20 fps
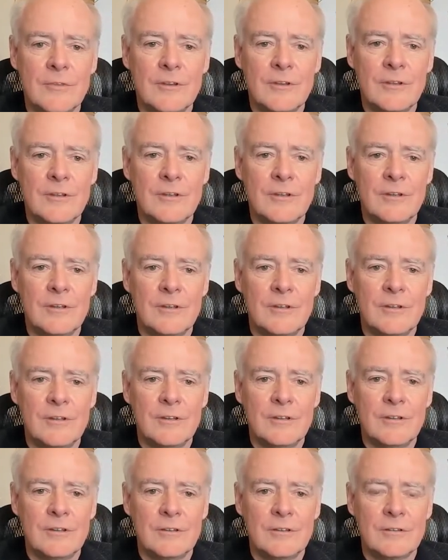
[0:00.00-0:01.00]
Well,
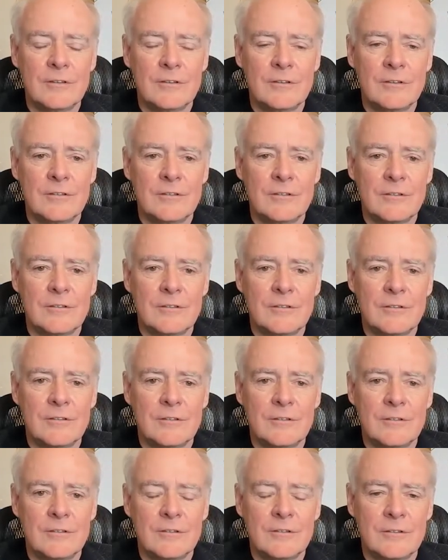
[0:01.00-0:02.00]
Perrin,
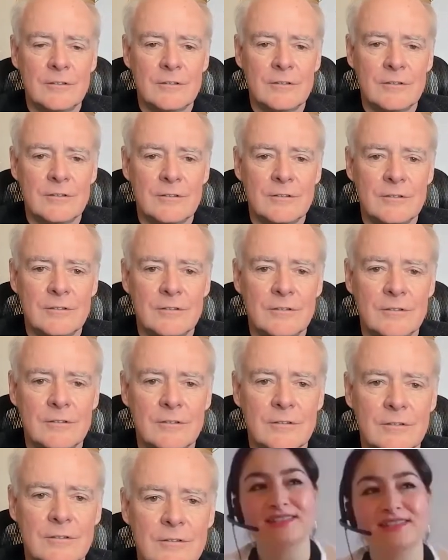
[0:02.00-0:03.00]

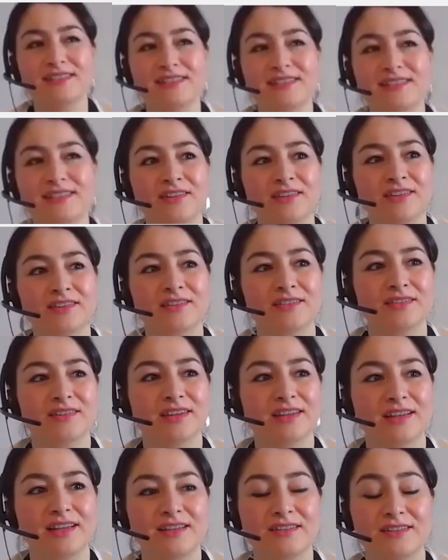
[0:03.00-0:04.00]
this year
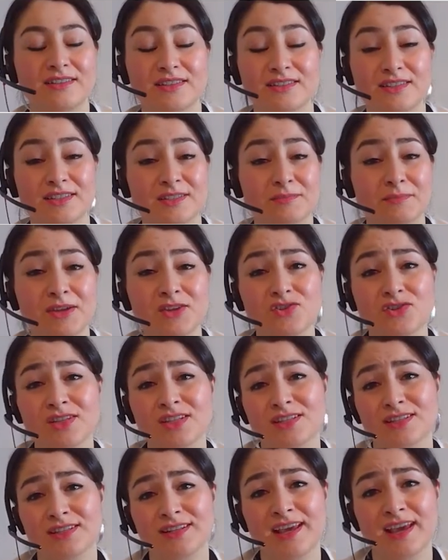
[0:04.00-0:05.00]
and especially
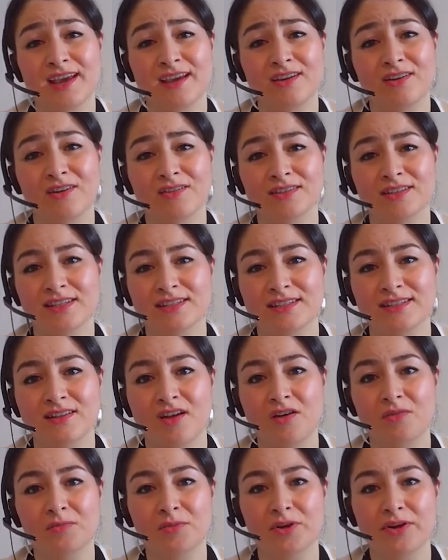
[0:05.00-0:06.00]
today on this
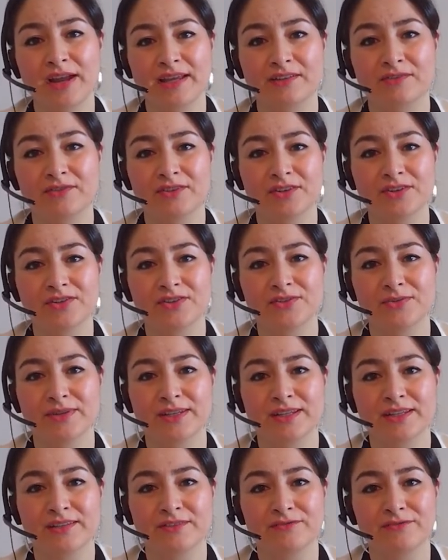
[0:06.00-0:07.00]
somber
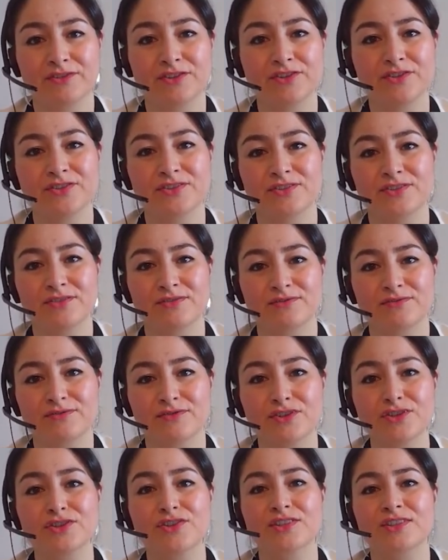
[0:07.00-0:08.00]
anniversary, first
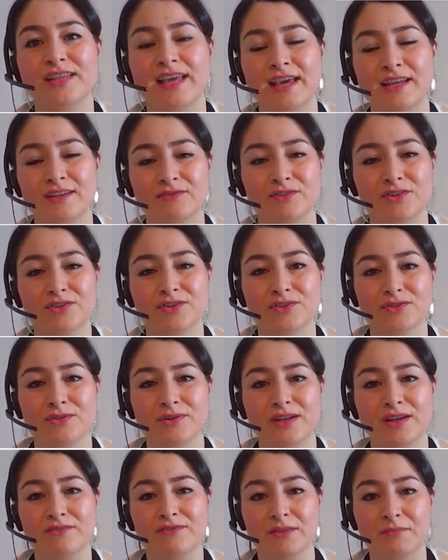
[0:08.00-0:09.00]
first
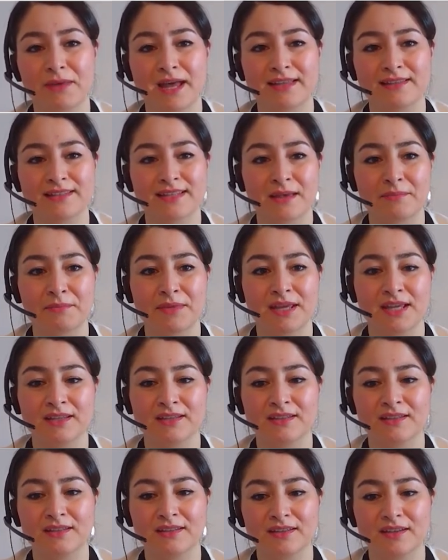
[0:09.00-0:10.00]
anniversary of the
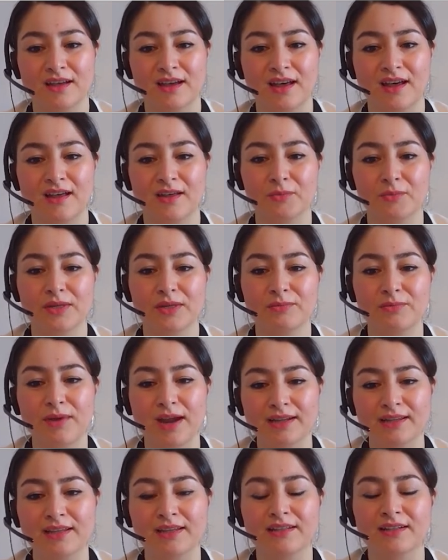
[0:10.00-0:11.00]
pandemic, uh, we
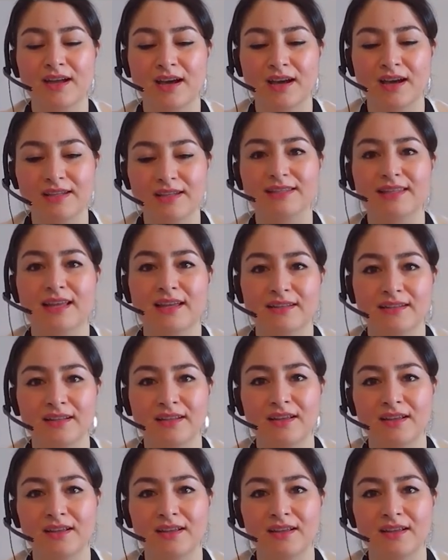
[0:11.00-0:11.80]
recognize that